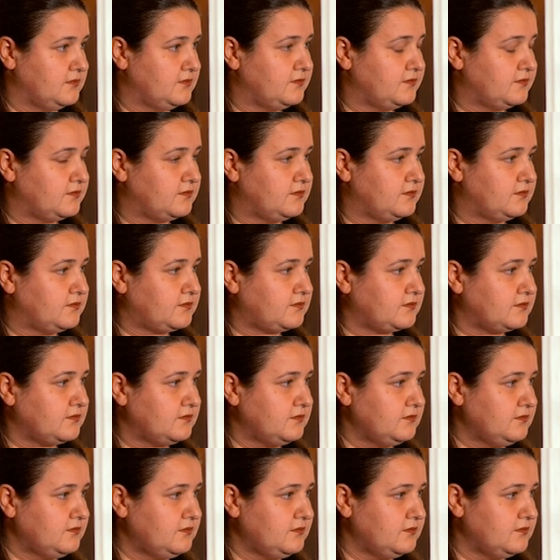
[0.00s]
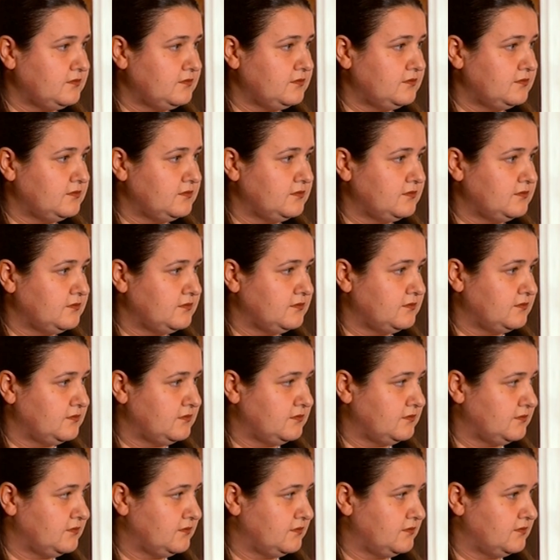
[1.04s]
being detained by Ukraine's military?
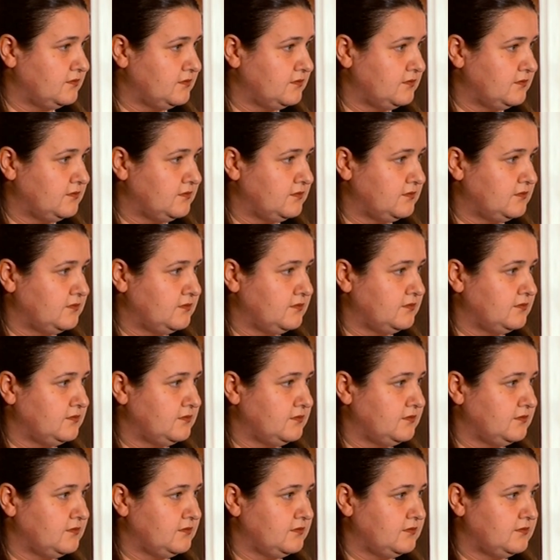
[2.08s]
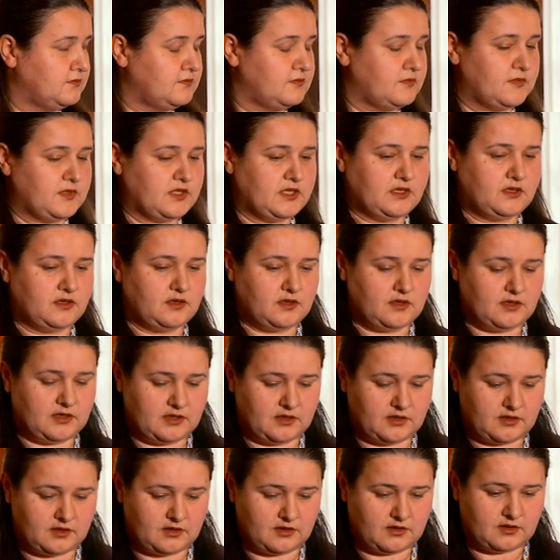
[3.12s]
Are they prisoners of war?
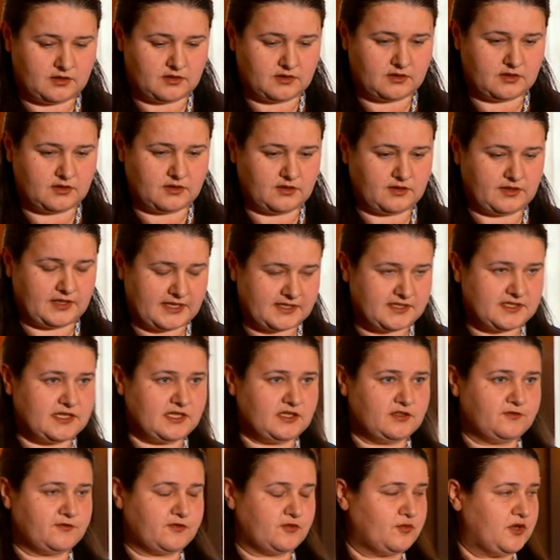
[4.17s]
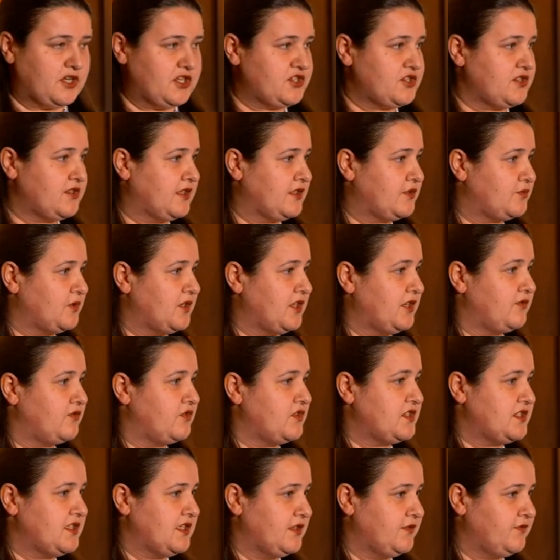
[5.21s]
Uh, that's the information that we
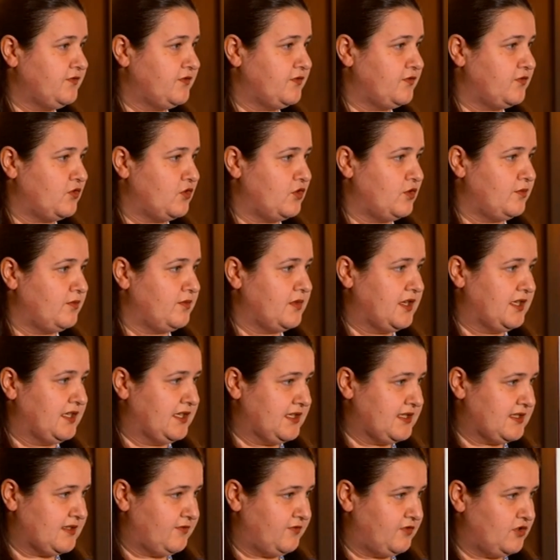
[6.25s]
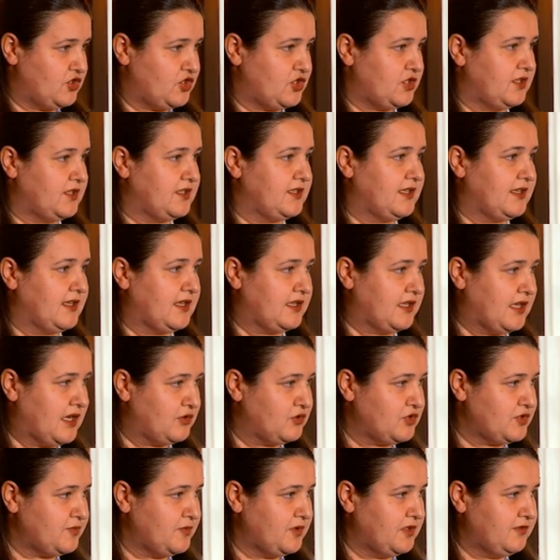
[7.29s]
have received from, and it's official
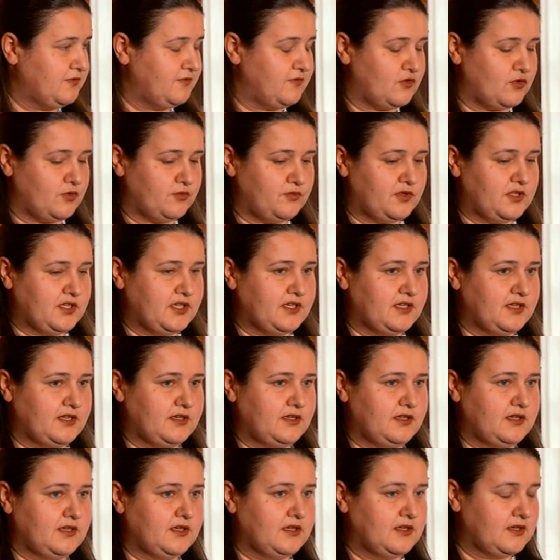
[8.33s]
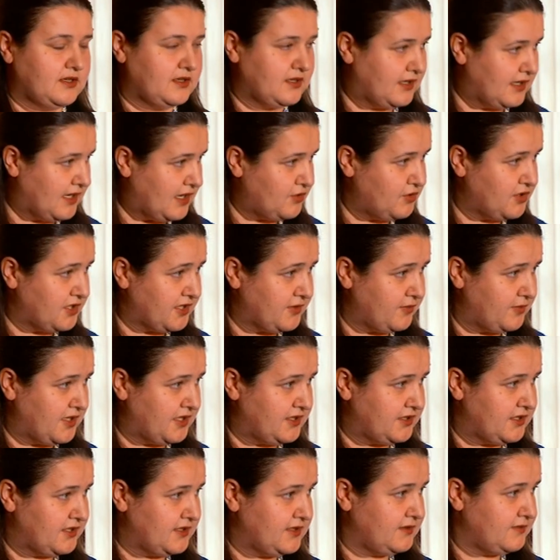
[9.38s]
announcement from the uh, our
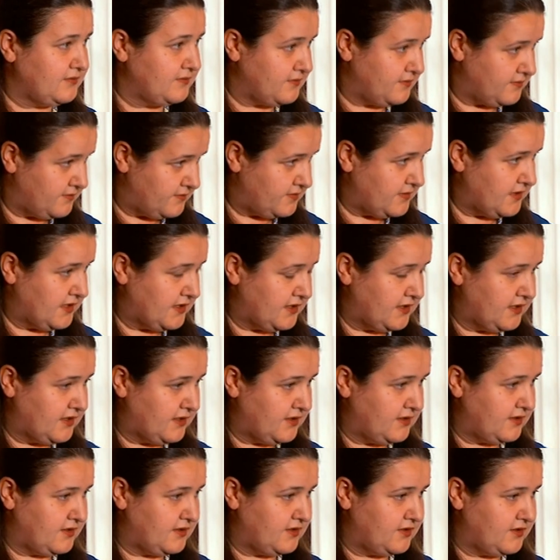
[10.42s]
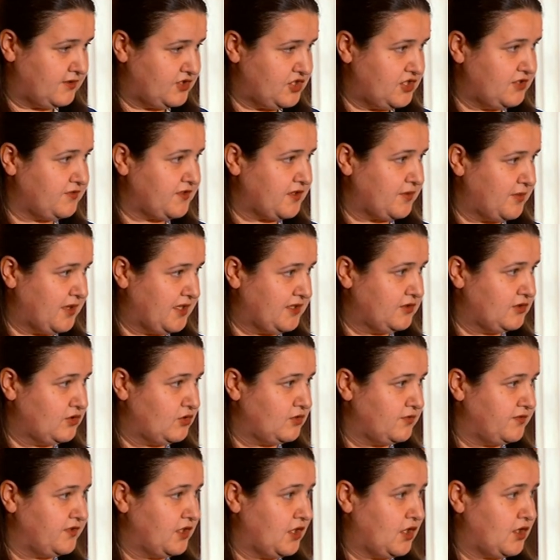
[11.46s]
commander, uh, chief
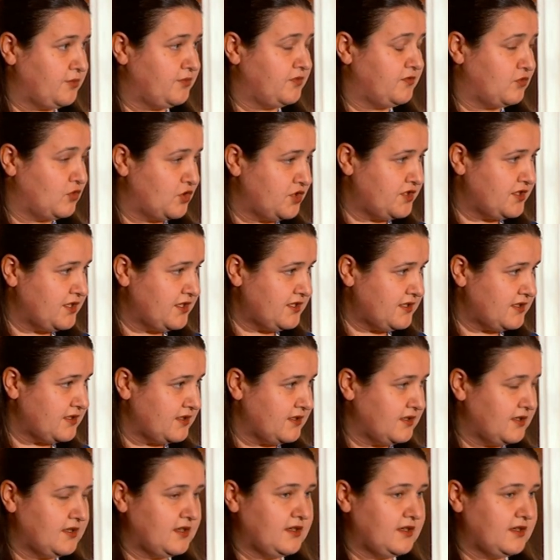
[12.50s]
commander of the armed forces